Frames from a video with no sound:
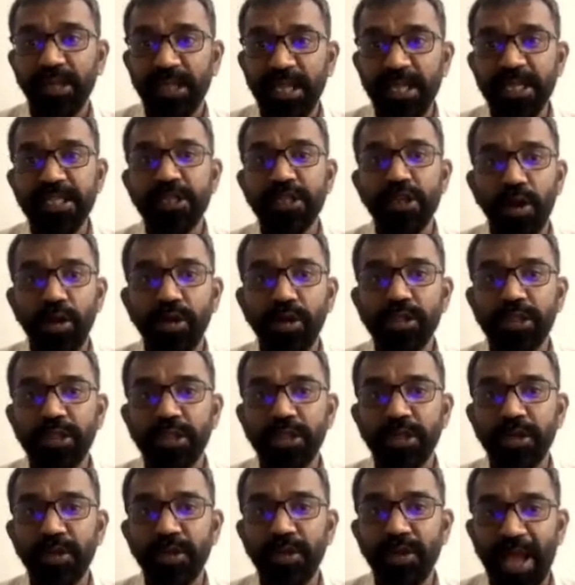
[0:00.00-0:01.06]
this
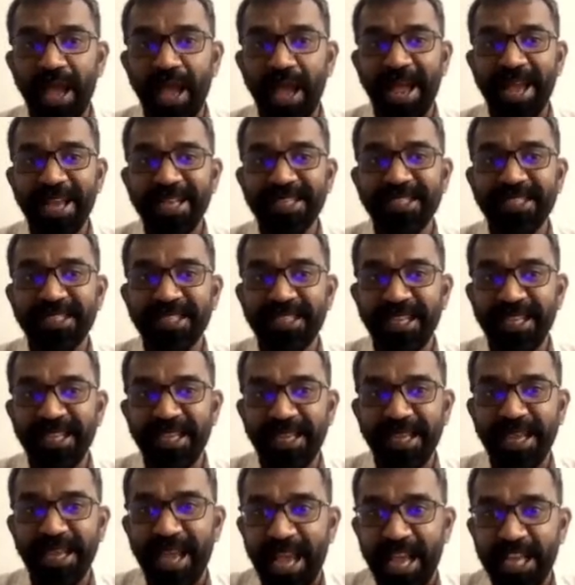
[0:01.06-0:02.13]
also has
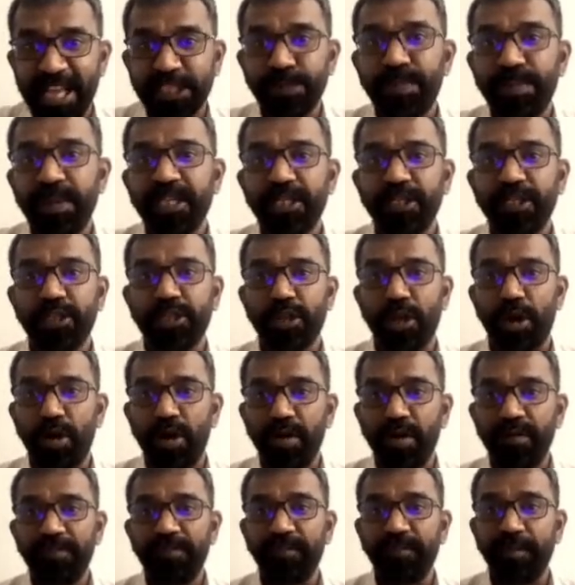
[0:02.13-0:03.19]
key aspects
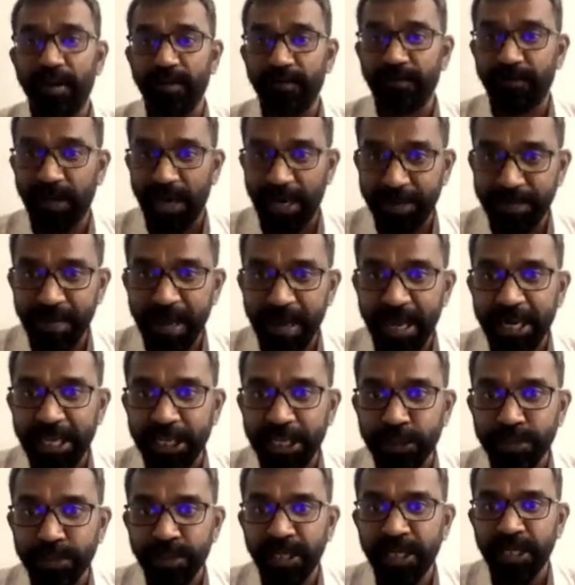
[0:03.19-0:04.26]
of flood
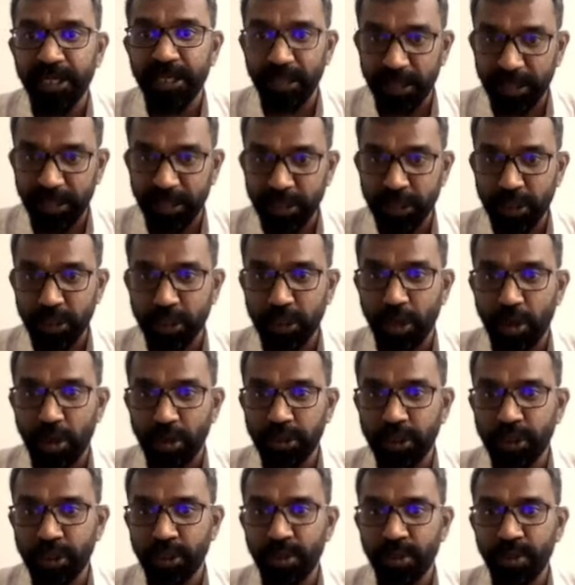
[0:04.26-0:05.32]
management. This is
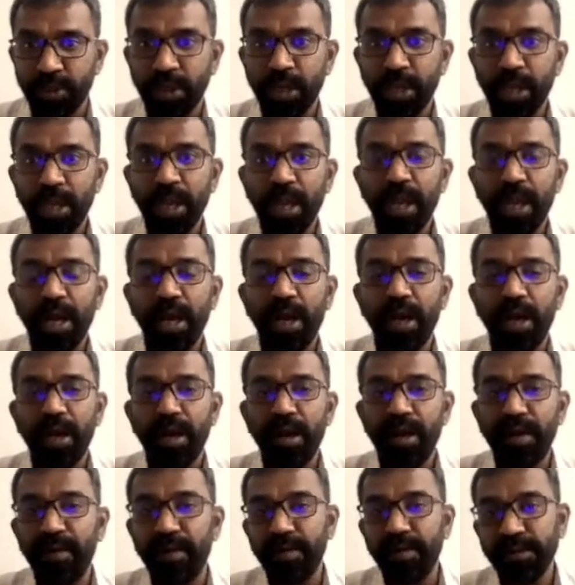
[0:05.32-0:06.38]
also
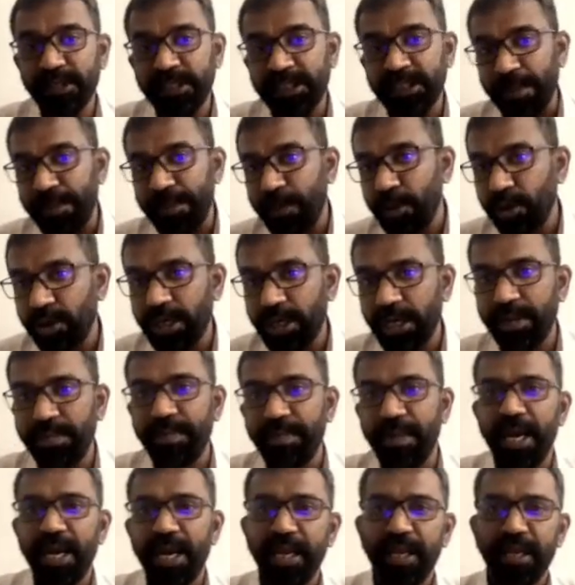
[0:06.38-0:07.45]
supported
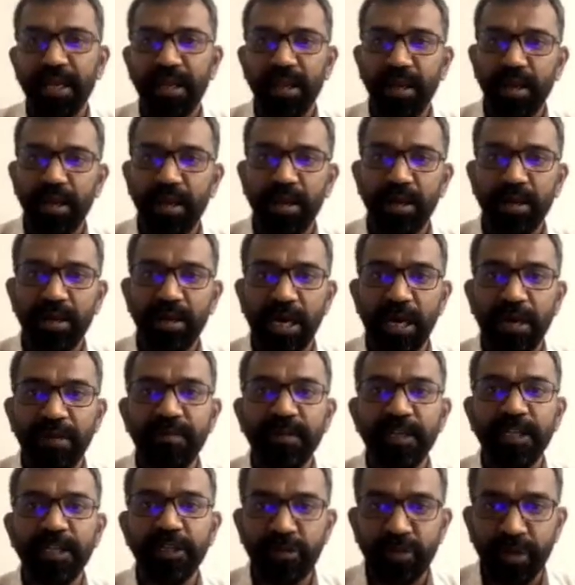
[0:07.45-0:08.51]
by
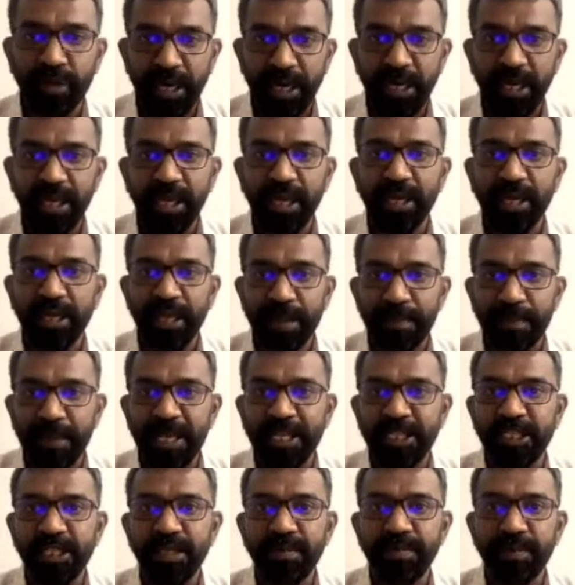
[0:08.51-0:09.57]
relevant training and
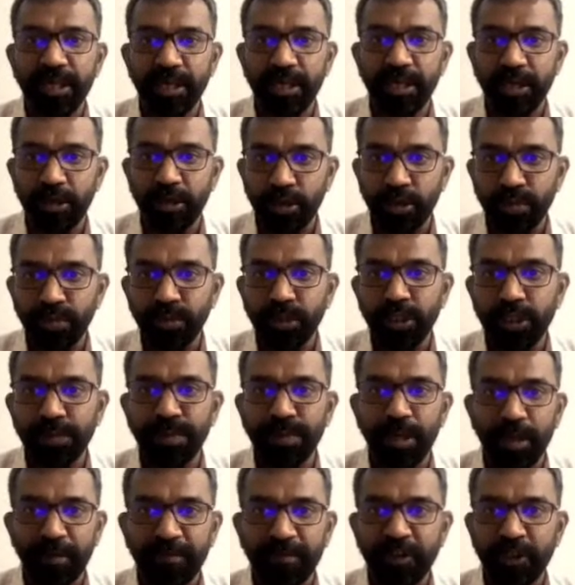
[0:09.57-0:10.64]
capacity building to
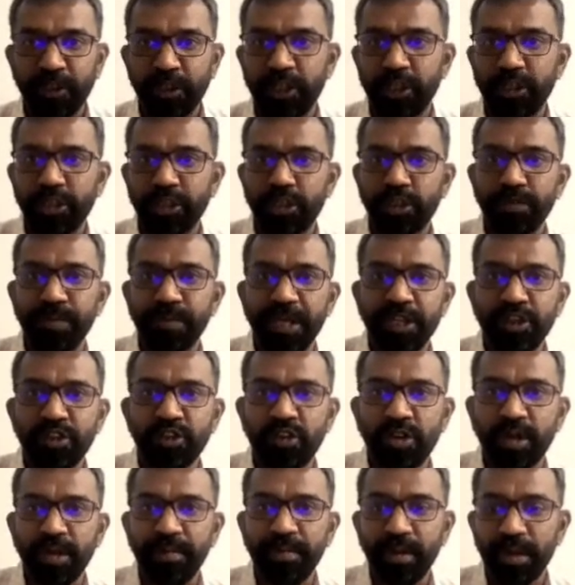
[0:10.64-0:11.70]
municipal officials to
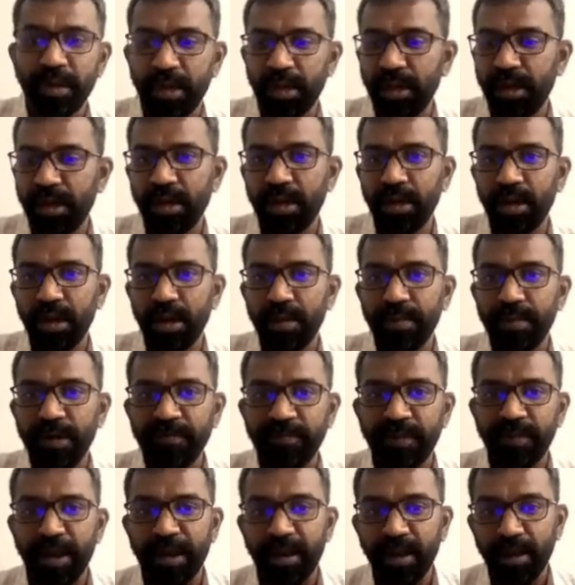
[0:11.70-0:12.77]
mainstream urban
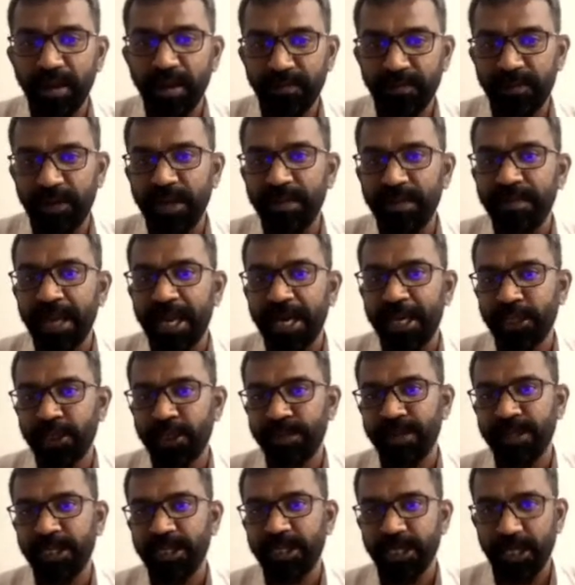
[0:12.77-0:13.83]
flood
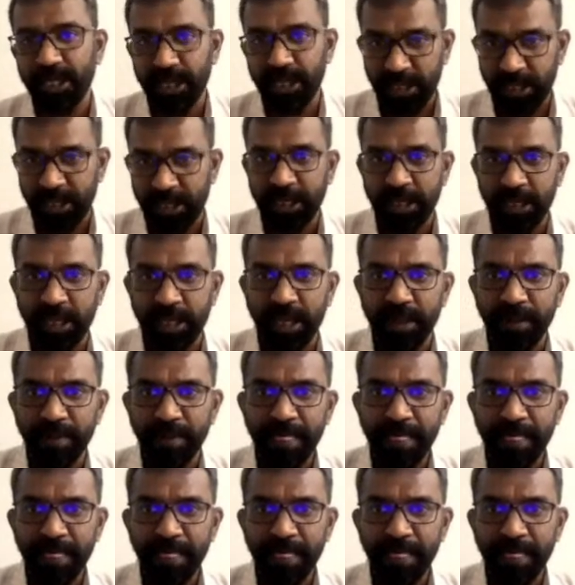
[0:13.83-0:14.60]
management in India.